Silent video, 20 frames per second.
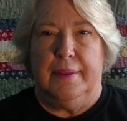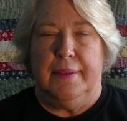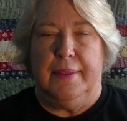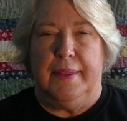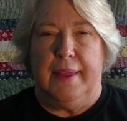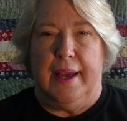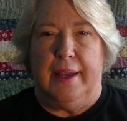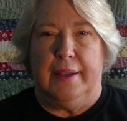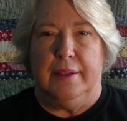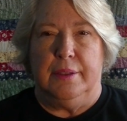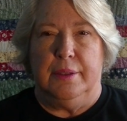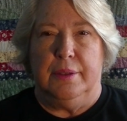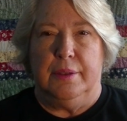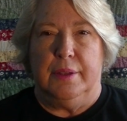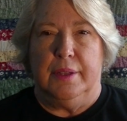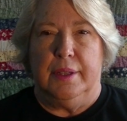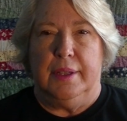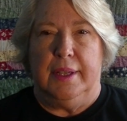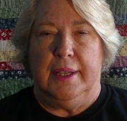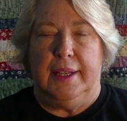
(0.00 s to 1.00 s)
that you
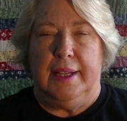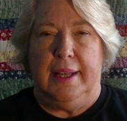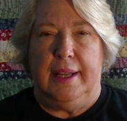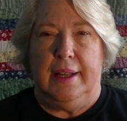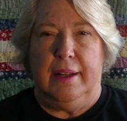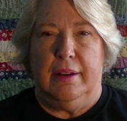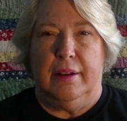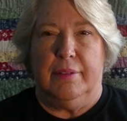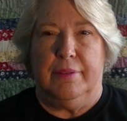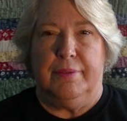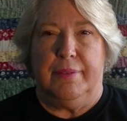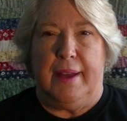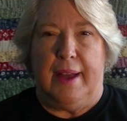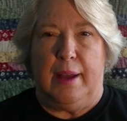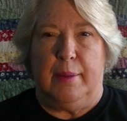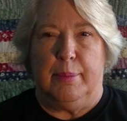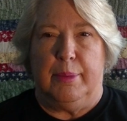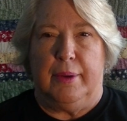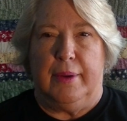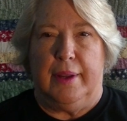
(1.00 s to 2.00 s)
can adhere
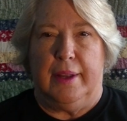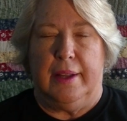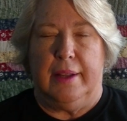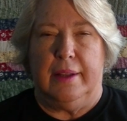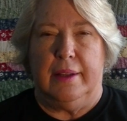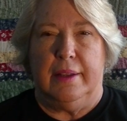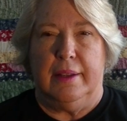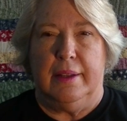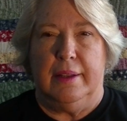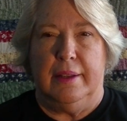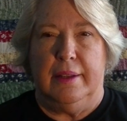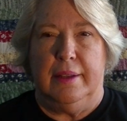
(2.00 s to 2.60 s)
fabric